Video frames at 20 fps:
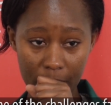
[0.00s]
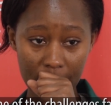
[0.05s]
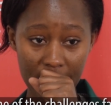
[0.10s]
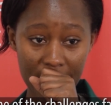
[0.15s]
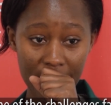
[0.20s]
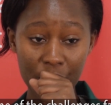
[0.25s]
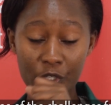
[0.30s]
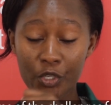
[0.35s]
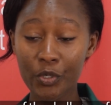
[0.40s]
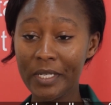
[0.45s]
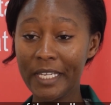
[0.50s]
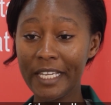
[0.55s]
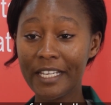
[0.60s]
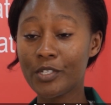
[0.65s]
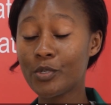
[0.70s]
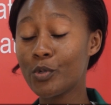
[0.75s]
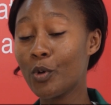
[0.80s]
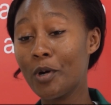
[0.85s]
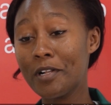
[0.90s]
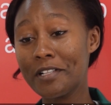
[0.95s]
It's unique
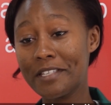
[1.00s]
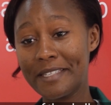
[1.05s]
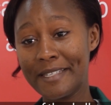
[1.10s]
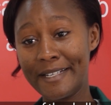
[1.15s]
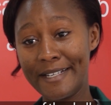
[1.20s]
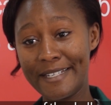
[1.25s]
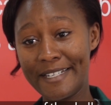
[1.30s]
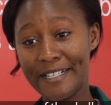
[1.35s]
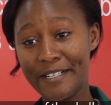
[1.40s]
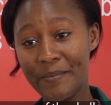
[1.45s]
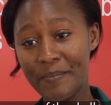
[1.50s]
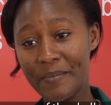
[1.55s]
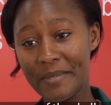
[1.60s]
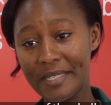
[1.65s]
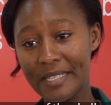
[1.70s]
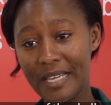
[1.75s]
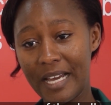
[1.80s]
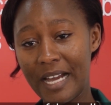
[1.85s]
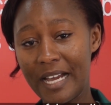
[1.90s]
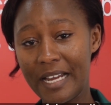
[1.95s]
to all startups.
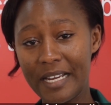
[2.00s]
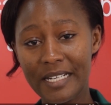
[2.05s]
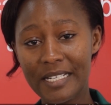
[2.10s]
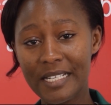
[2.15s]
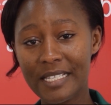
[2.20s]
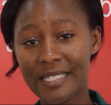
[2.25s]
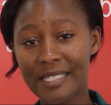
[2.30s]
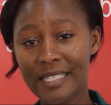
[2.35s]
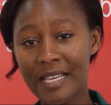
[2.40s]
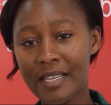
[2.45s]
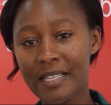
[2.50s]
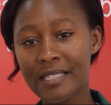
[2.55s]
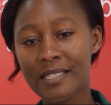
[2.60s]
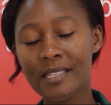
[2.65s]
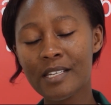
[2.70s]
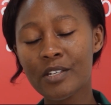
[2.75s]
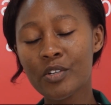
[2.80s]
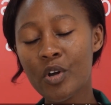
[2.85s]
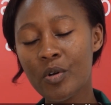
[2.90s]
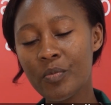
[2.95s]
It's
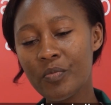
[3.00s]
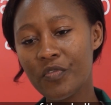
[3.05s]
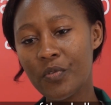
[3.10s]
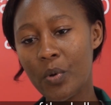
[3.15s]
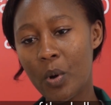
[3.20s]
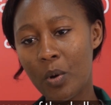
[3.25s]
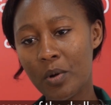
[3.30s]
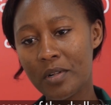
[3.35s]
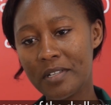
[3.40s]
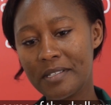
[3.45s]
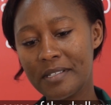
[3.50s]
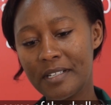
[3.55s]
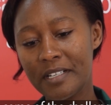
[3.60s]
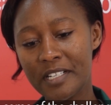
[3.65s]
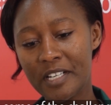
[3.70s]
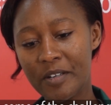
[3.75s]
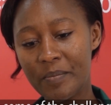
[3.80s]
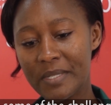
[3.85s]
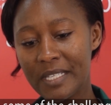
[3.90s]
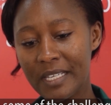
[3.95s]
the norm for all
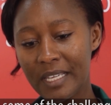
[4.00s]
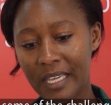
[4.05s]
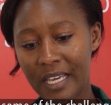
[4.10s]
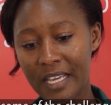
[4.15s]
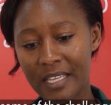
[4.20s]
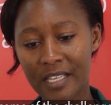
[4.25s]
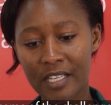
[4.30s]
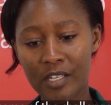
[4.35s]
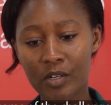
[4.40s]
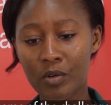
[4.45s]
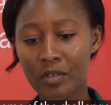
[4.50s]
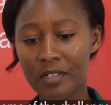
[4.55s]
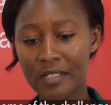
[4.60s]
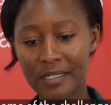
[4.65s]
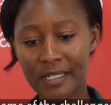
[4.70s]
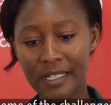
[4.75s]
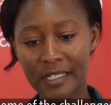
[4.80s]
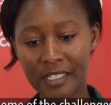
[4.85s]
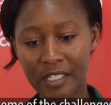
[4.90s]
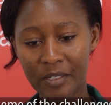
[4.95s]
startups in Kenya and all
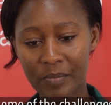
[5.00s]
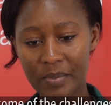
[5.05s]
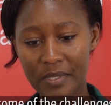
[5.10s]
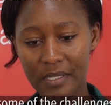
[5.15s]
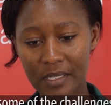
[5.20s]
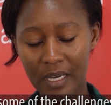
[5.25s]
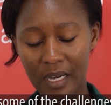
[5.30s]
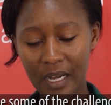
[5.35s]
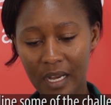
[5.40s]
startups